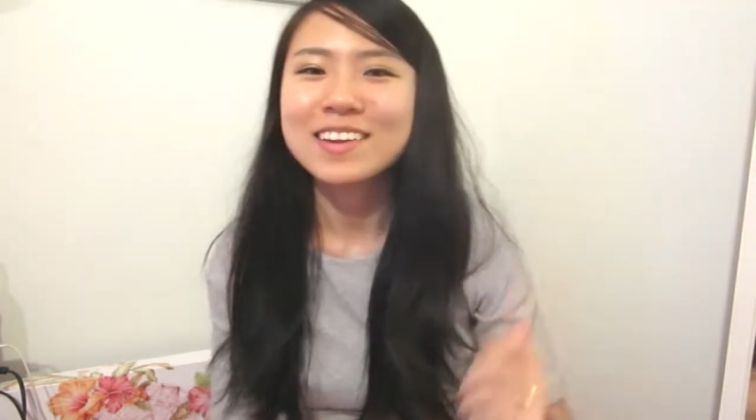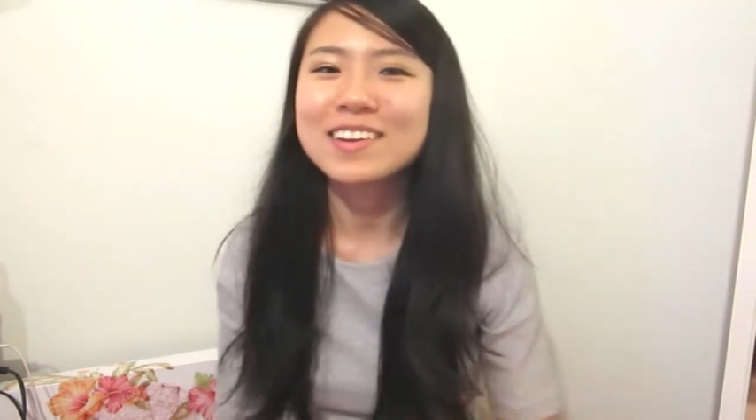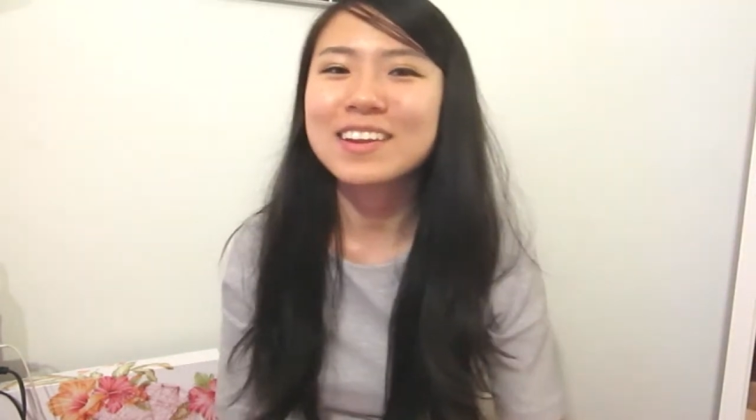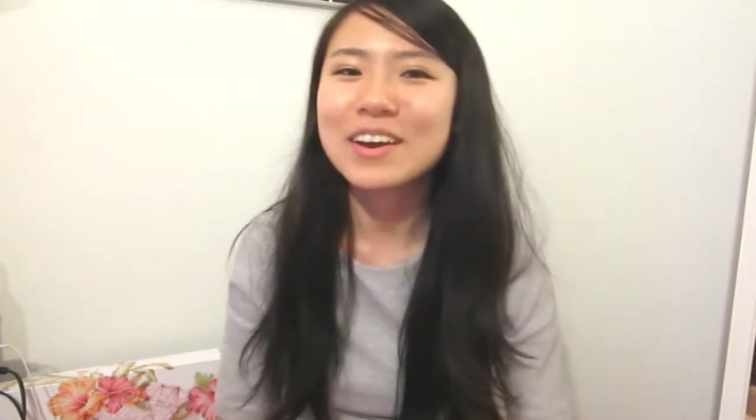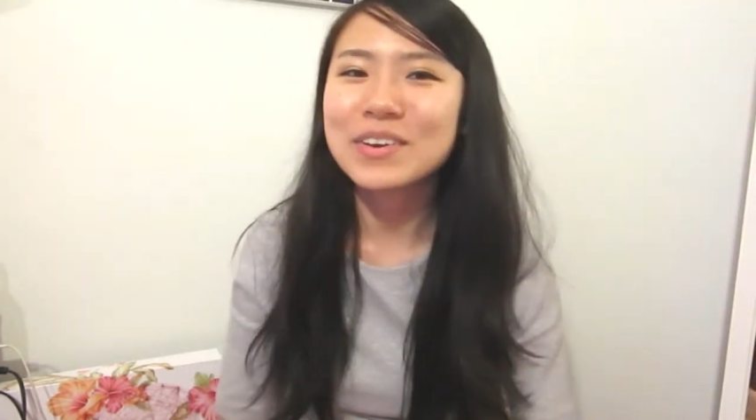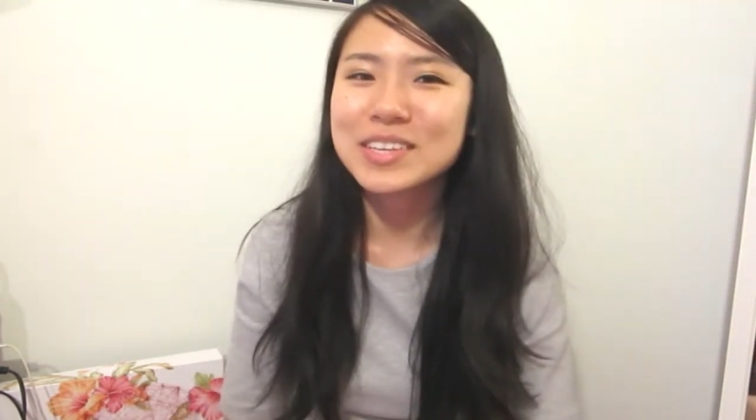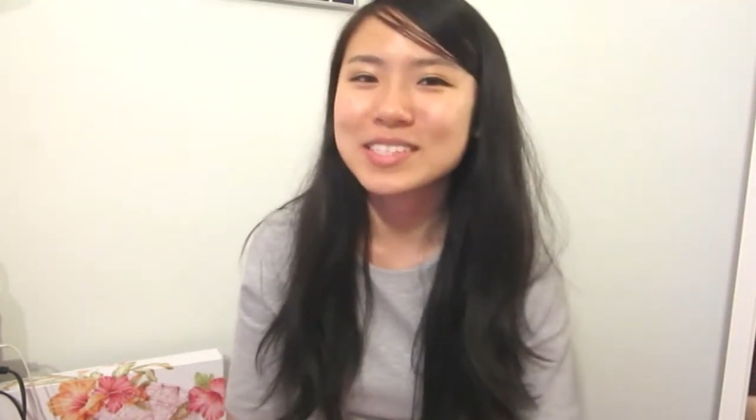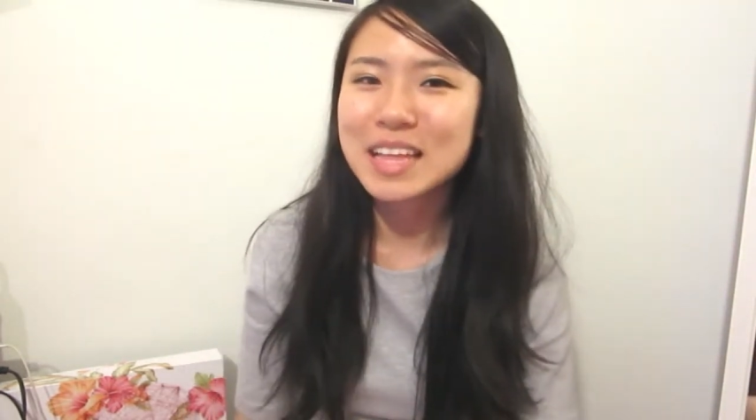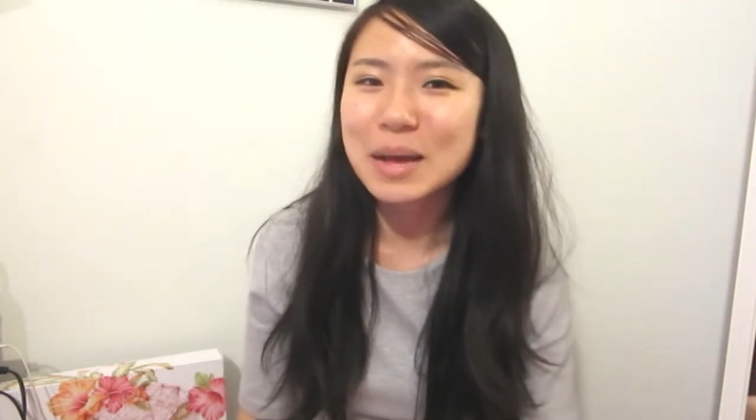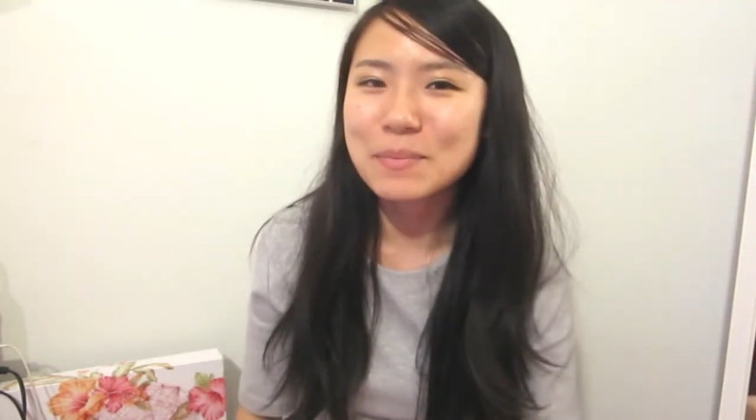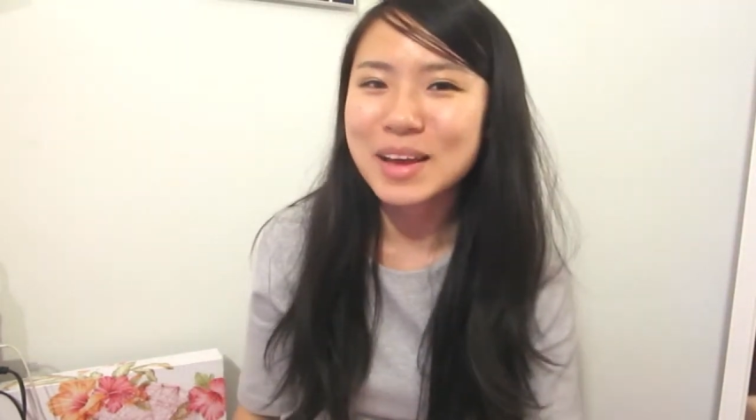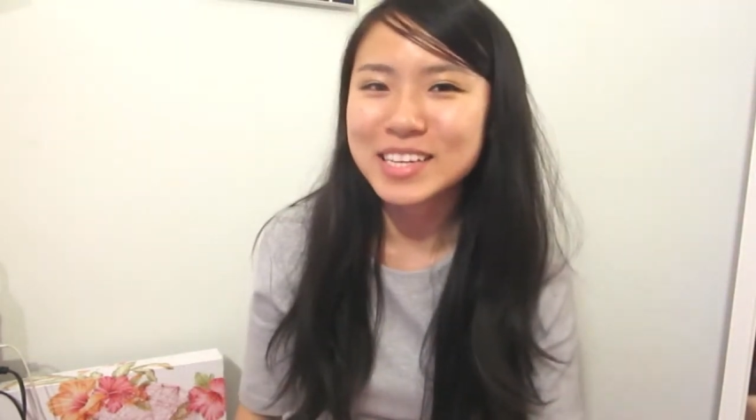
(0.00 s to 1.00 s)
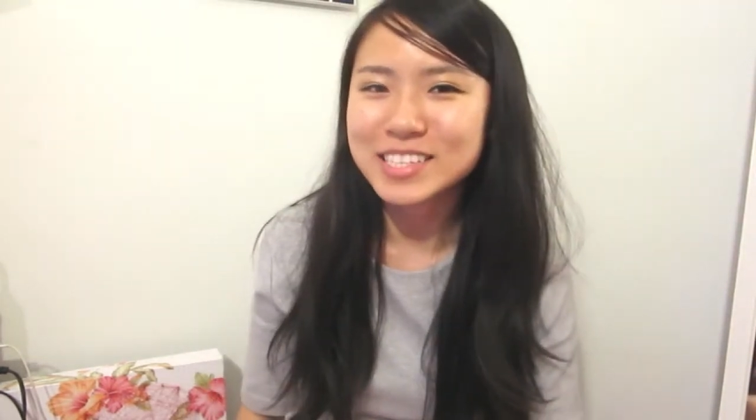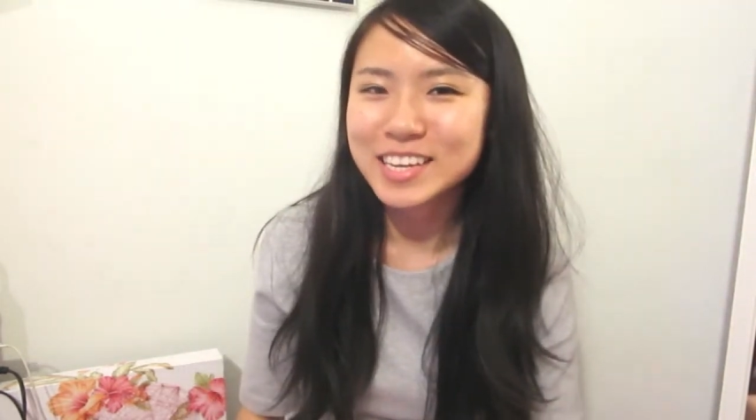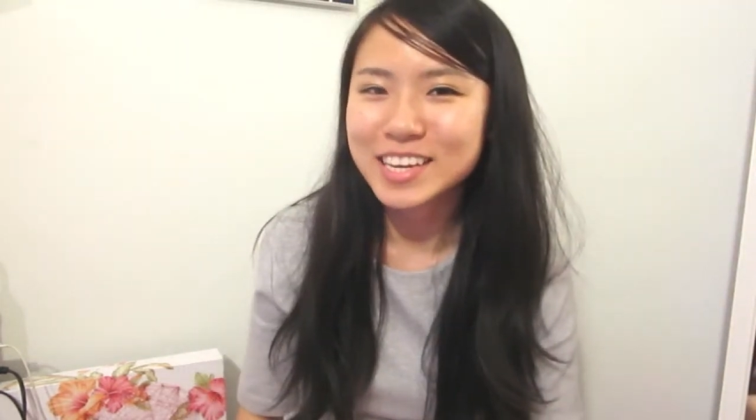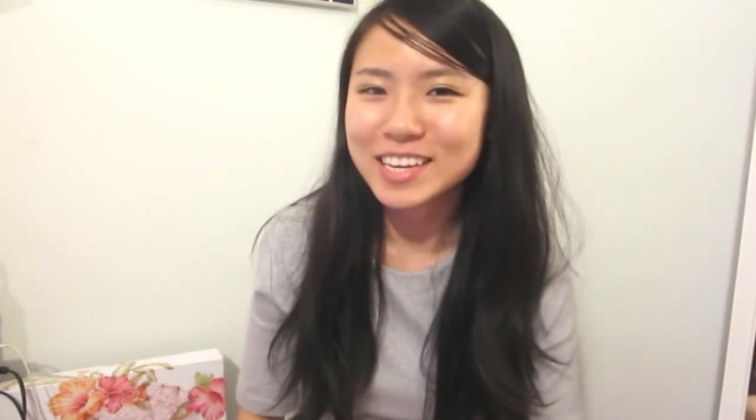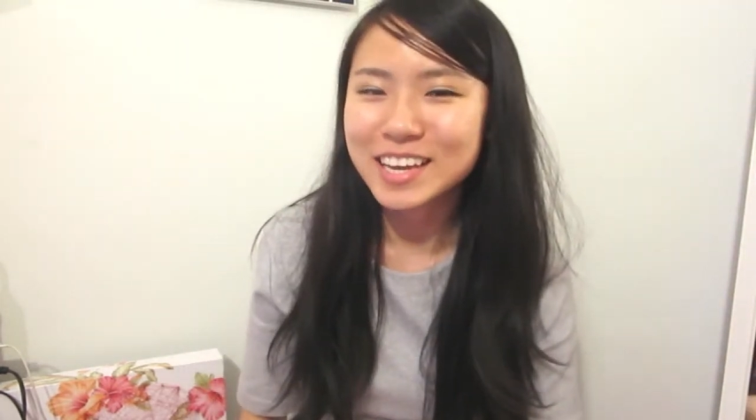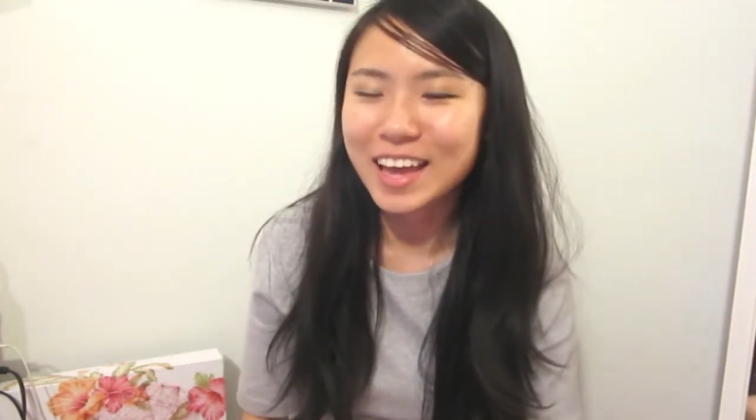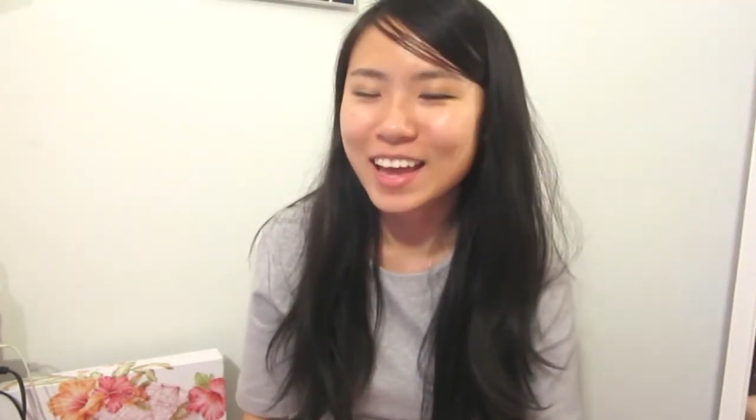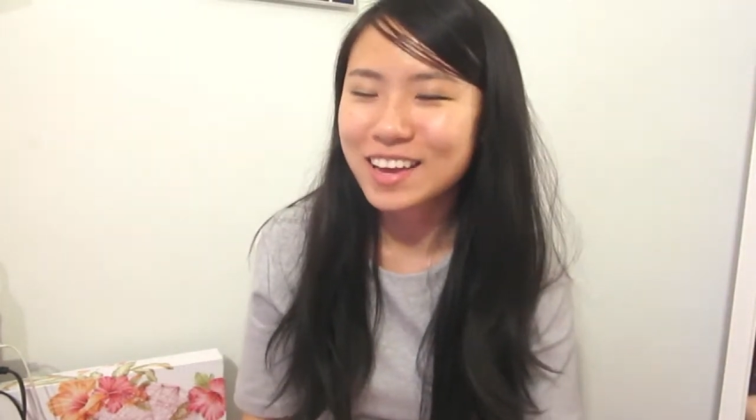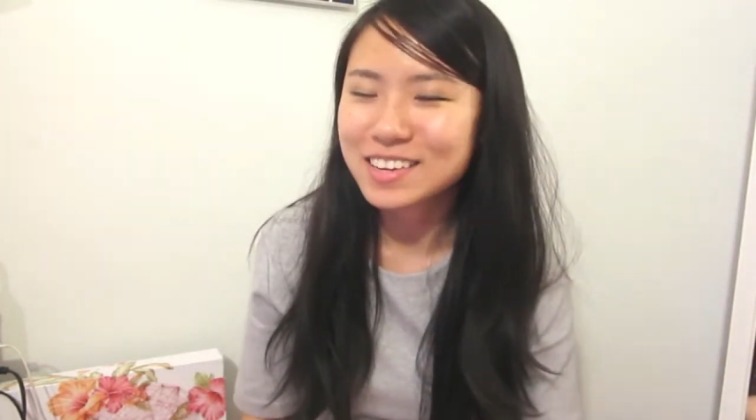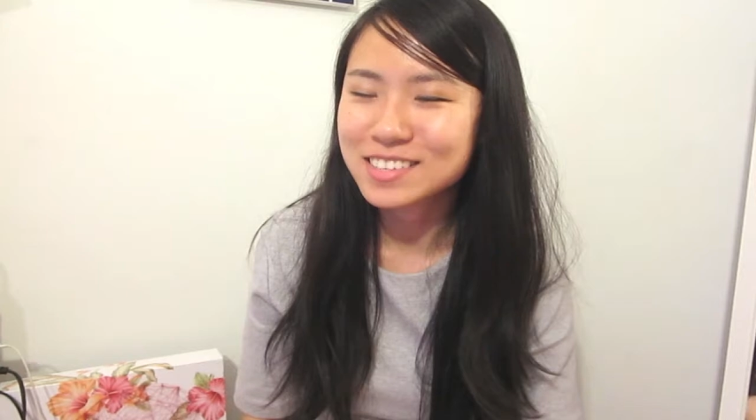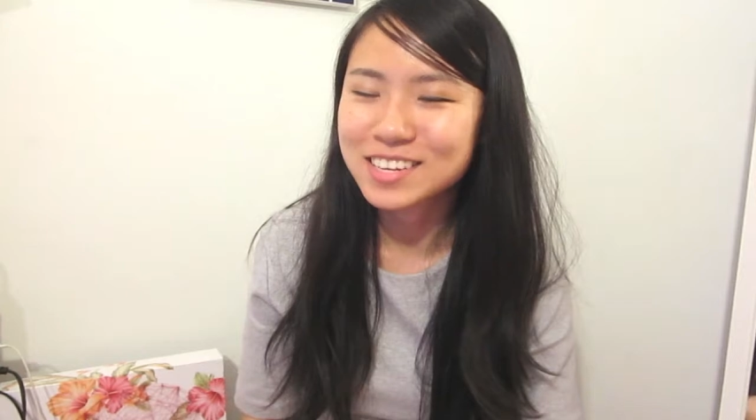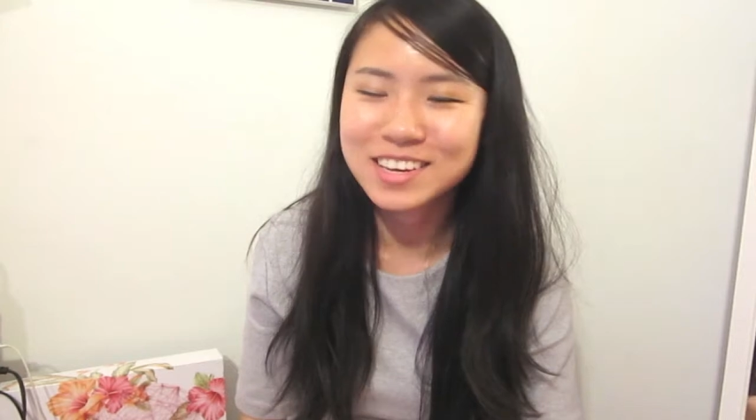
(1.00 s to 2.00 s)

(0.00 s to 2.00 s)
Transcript: No, it's not magic, and